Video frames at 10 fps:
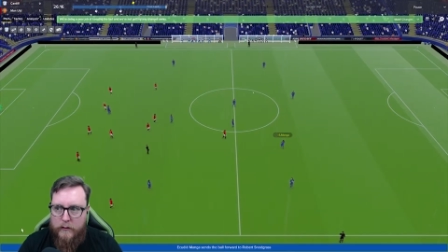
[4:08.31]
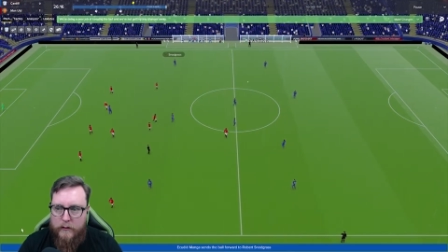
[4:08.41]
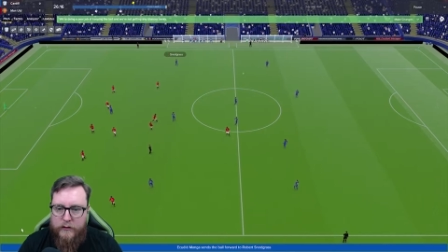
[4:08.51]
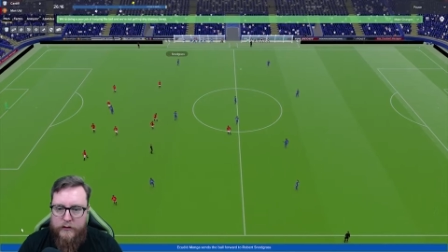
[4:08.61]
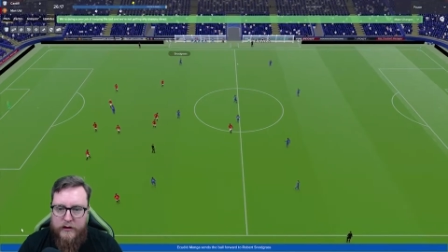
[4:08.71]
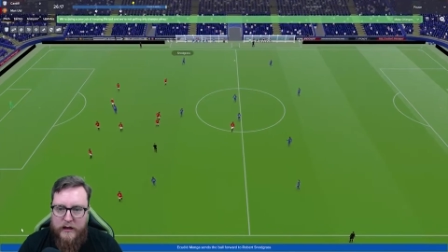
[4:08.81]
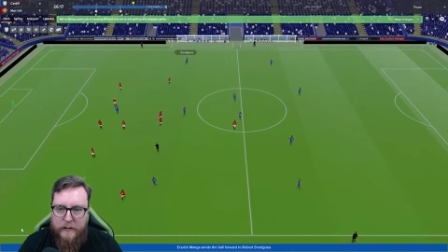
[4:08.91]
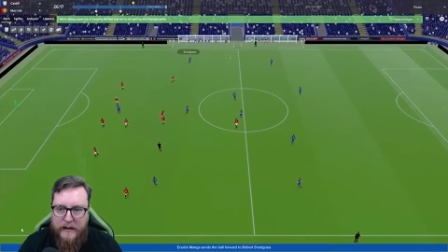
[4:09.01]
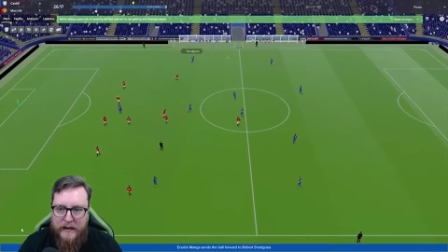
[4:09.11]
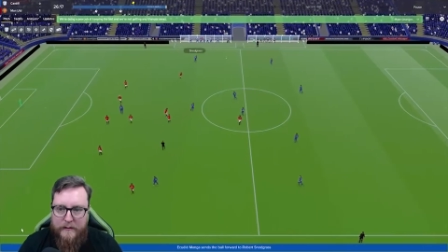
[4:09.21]
Shit,
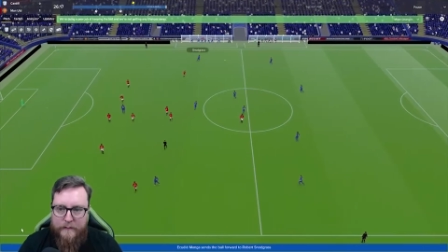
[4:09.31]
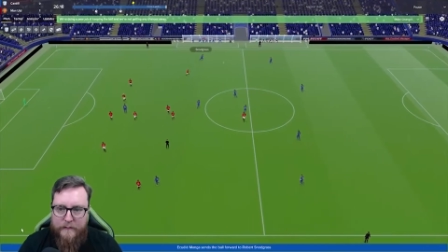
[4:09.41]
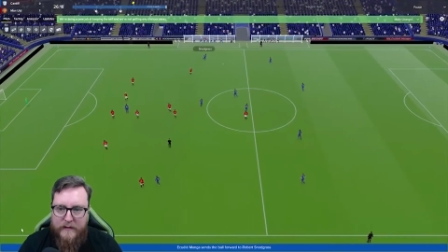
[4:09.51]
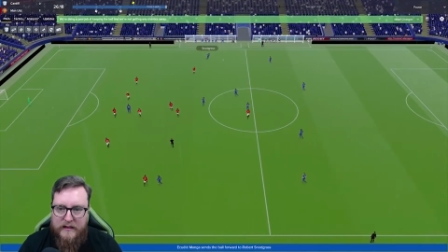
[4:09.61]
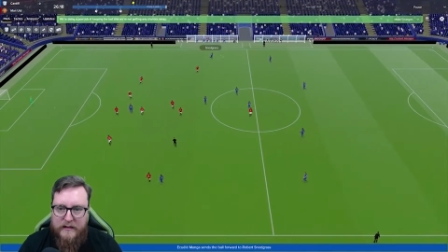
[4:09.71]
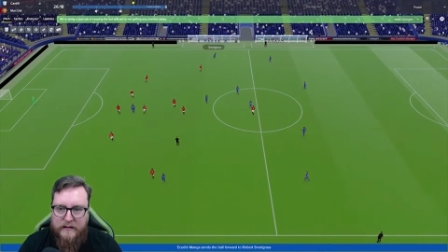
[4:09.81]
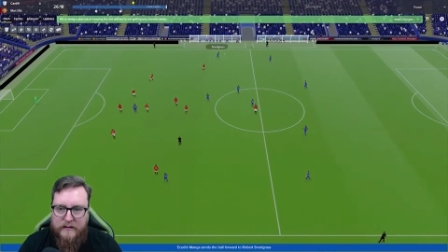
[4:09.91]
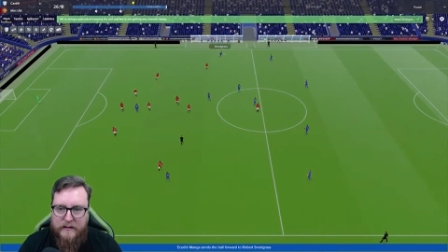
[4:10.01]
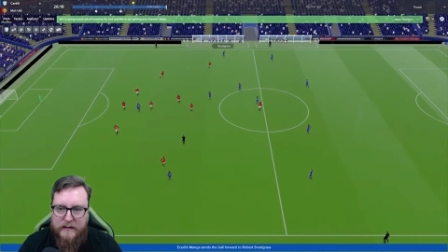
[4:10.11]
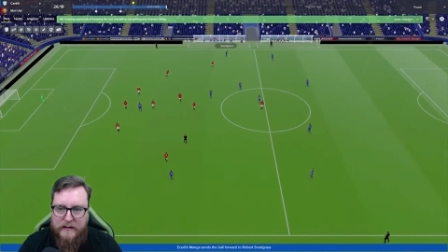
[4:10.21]
man. This is
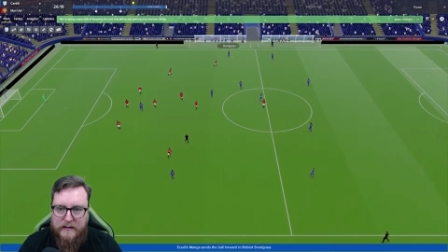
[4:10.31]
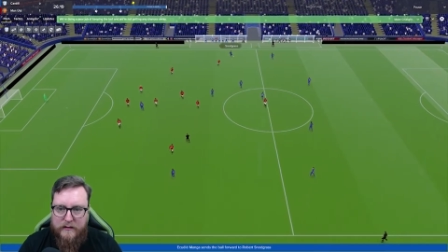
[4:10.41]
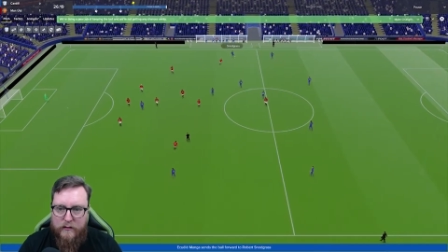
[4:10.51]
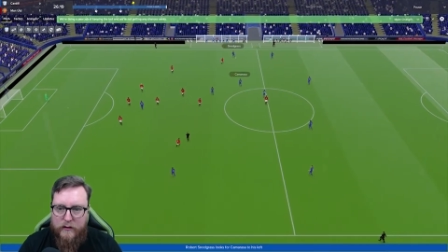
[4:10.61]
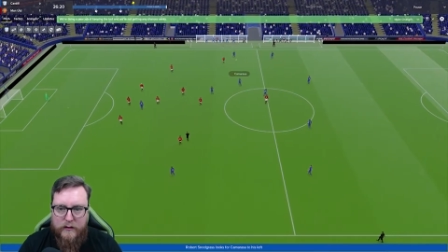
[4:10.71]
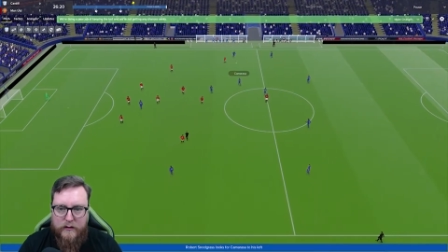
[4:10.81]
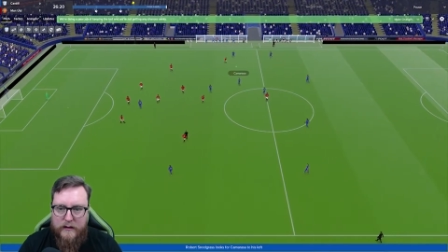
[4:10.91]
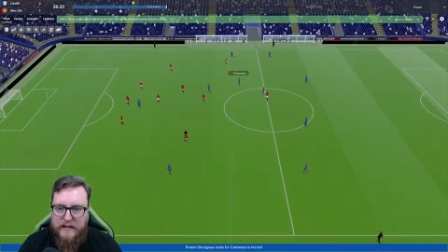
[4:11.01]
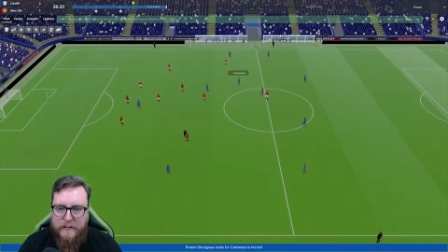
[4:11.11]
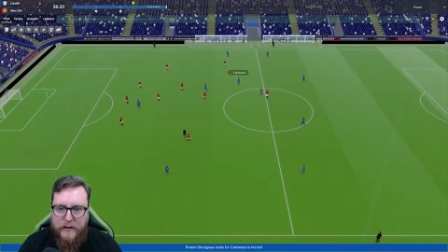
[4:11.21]
not good. This
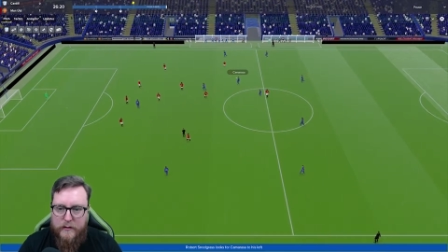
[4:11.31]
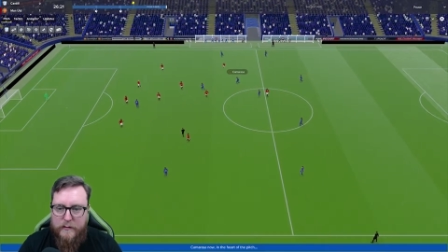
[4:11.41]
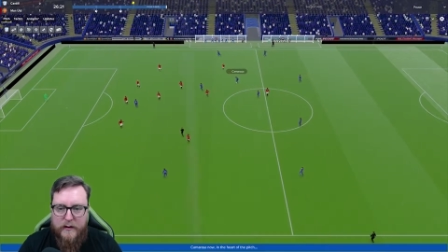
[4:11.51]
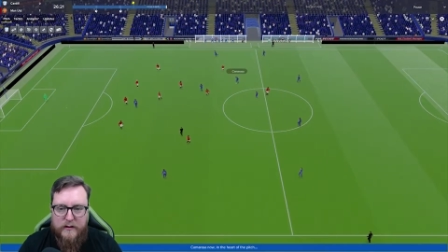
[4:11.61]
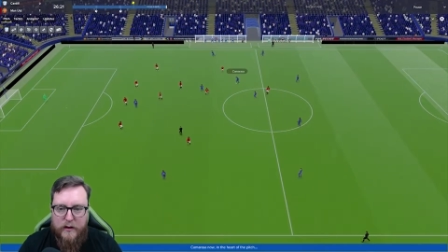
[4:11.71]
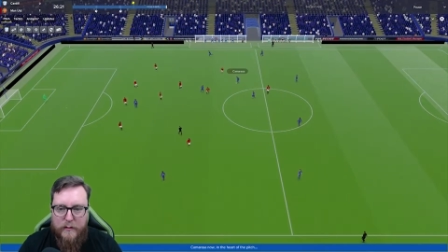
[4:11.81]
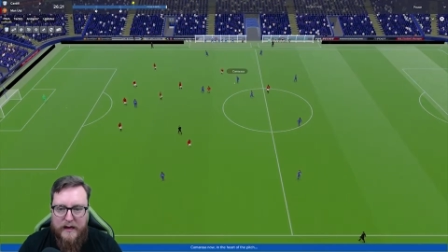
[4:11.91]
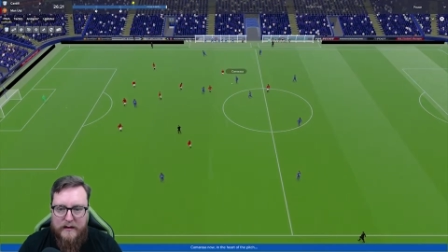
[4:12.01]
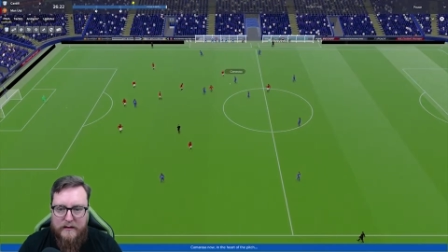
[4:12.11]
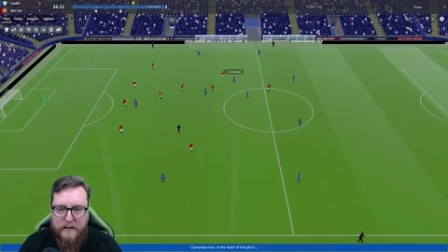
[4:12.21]
episode can be so bad.